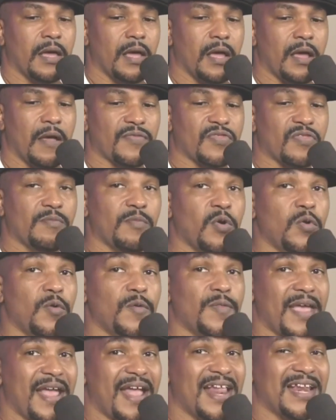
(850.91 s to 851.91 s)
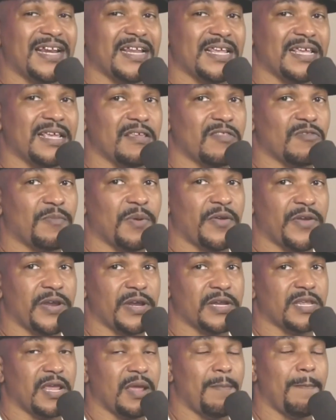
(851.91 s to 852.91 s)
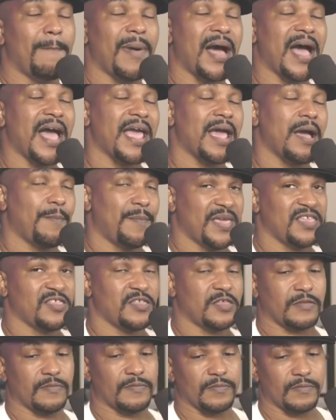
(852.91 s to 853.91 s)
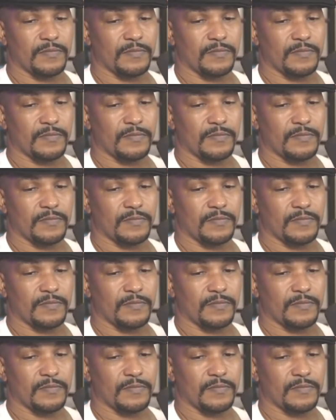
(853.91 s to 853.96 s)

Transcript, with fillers: a uh, smooth editing experience, in my opinion.